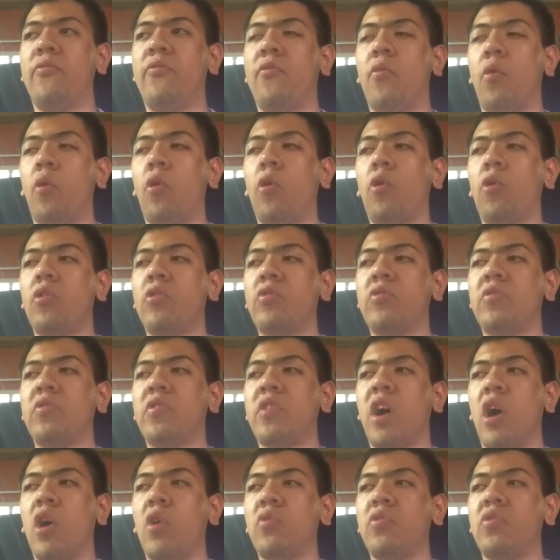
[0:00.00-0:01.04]

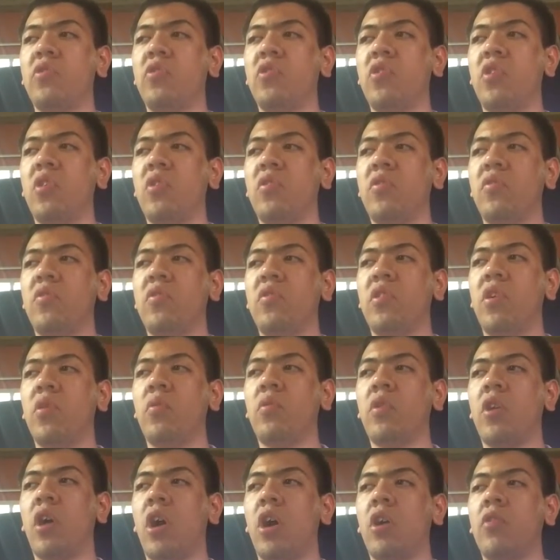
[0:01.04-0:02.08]

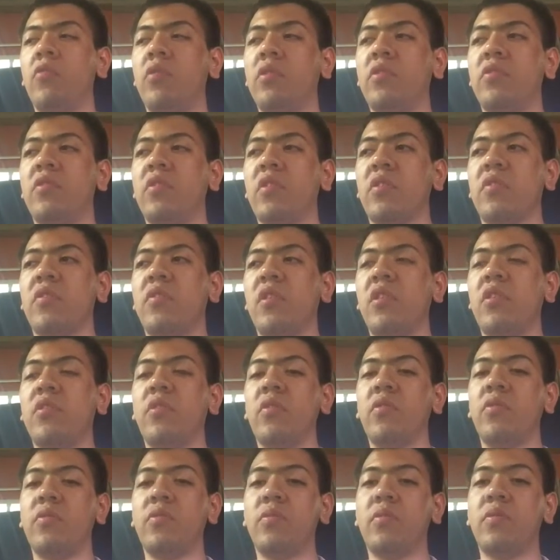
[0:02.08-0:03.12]

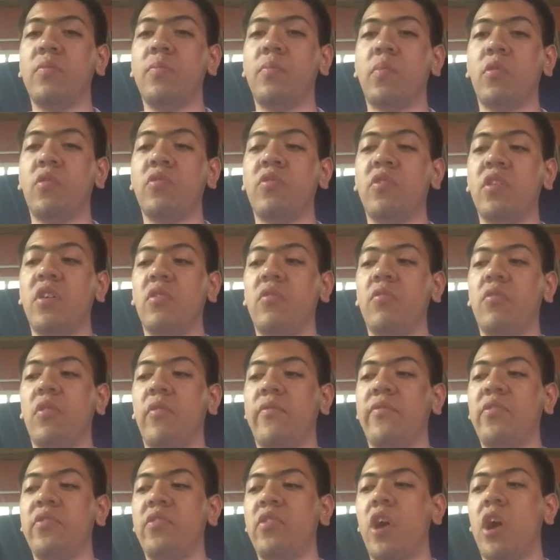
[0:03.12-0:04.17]
4,760%
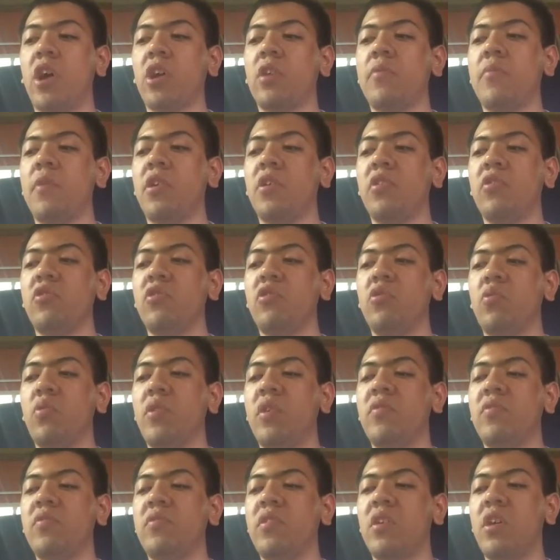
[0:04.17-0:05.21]
of documented
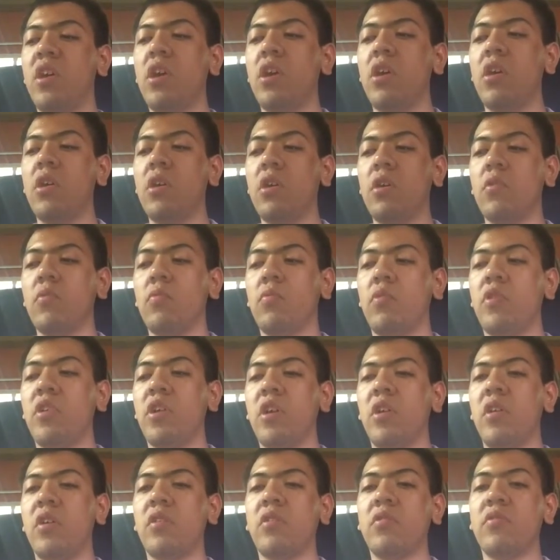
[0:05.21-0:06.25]
units.
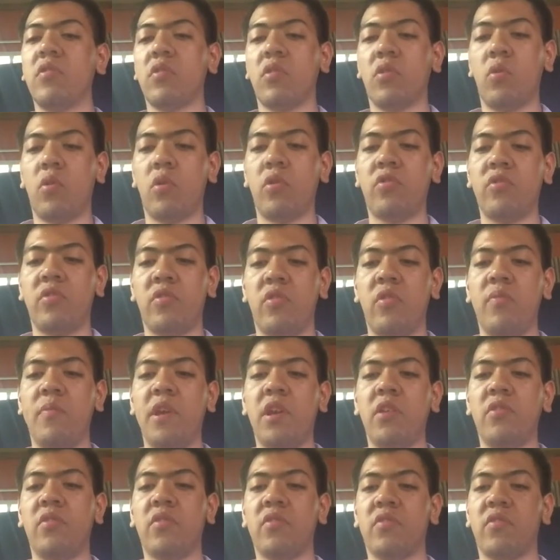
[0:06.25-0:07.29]
Relating it to course to
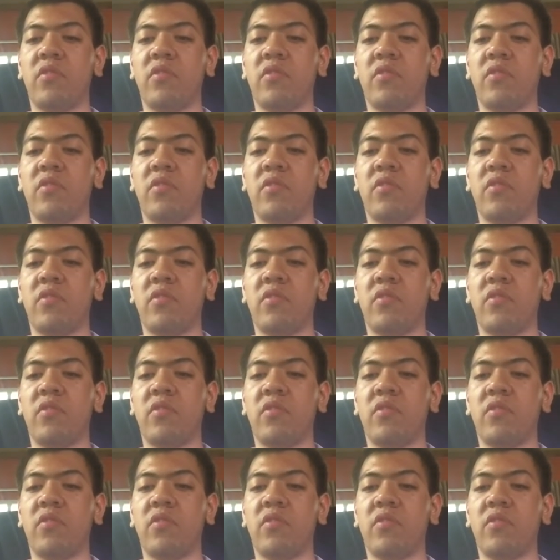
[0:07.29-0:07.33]
be the